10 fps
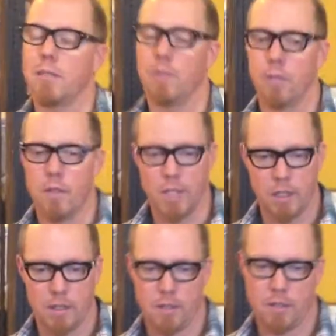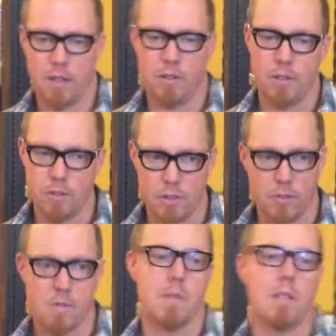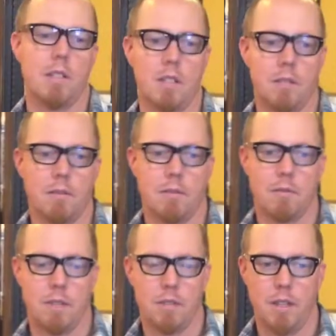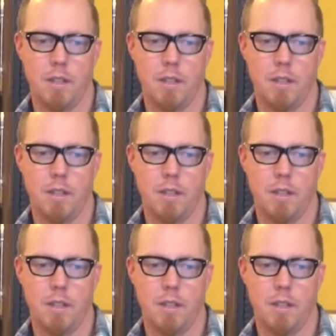of learning how to use the equipment and